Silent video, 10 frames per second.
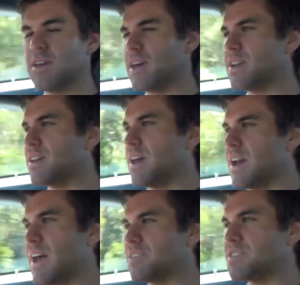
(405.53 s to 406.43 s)
it
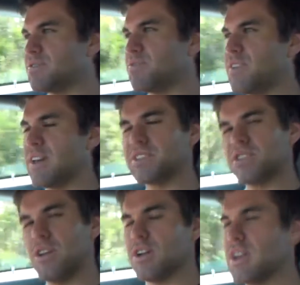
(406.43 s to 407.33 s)
allows it to flex
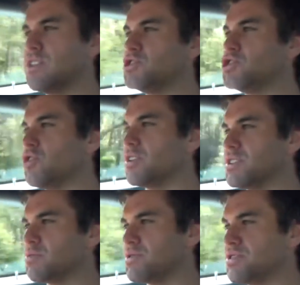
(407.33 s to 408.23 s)
slightly in the
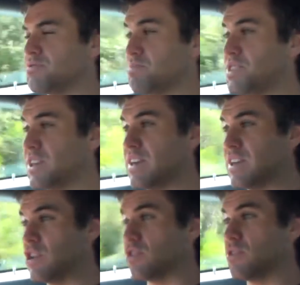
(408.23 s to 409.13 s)
joints, which is
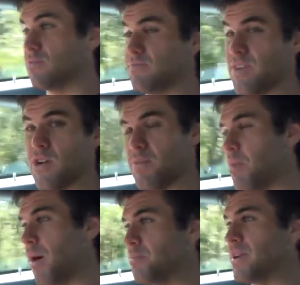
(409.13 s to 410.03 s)
particularly good on very
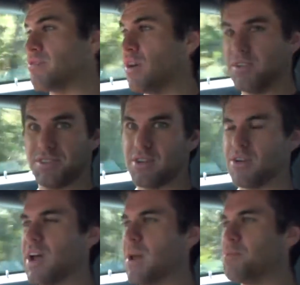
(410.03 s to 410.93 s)
bumpy roads like
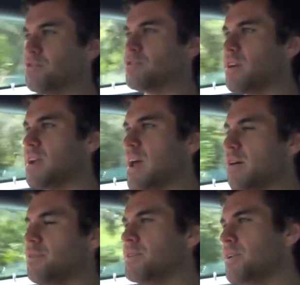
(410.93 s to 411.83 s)
I am on right now.